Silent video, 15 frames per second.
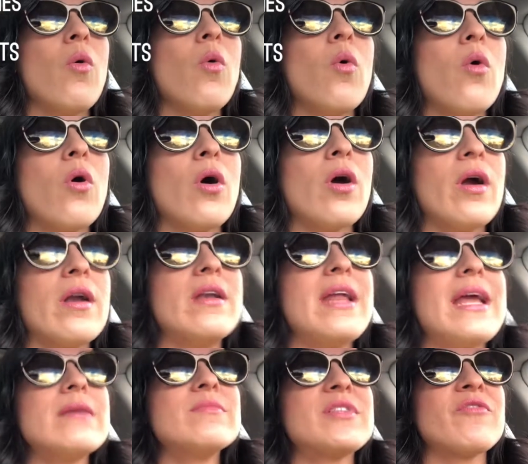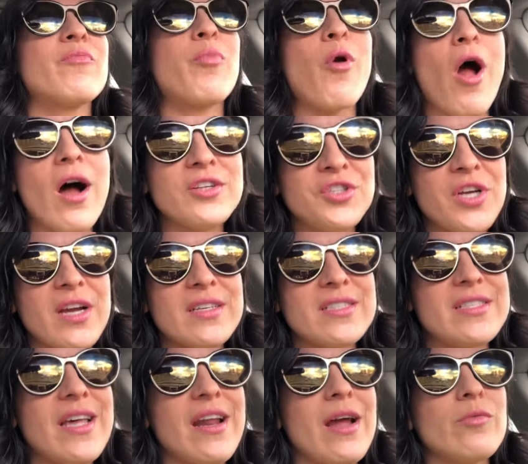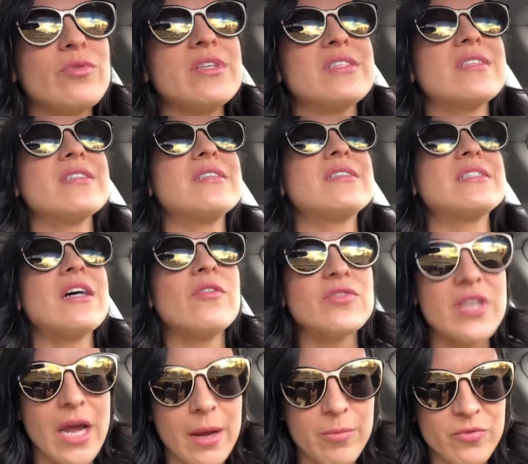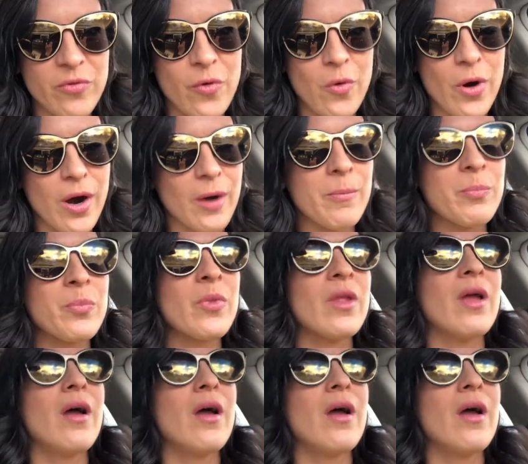or names of projects that I recently self-taped for.